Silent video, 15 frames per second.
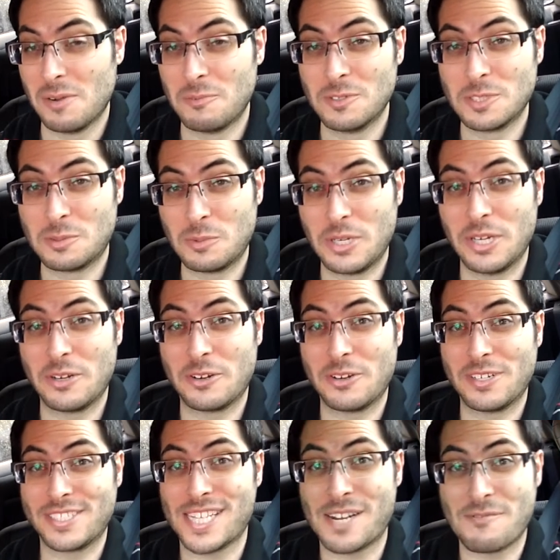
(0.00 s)
What's
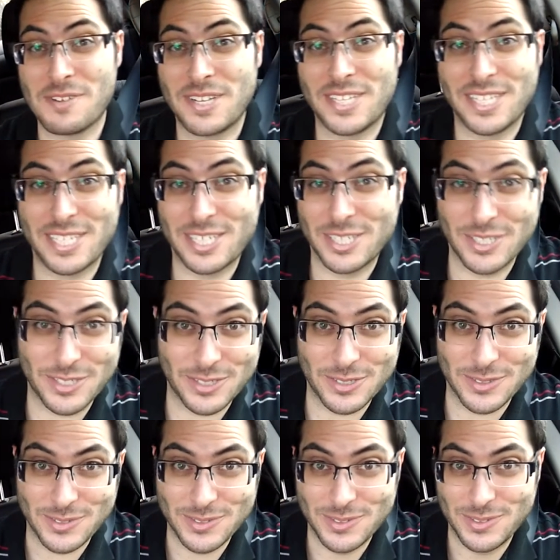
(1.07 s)
weirder is I really
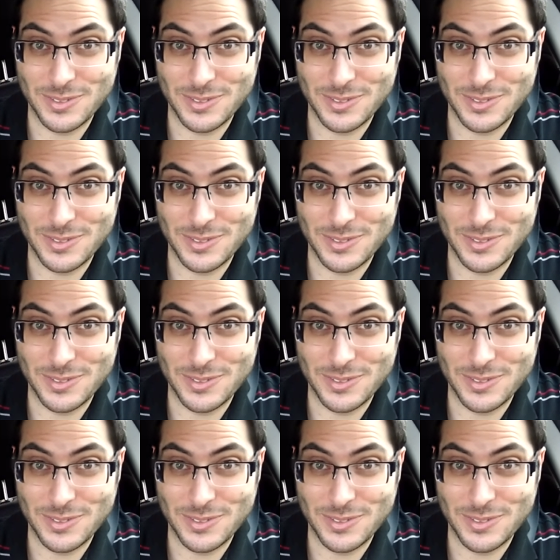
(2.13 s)
do.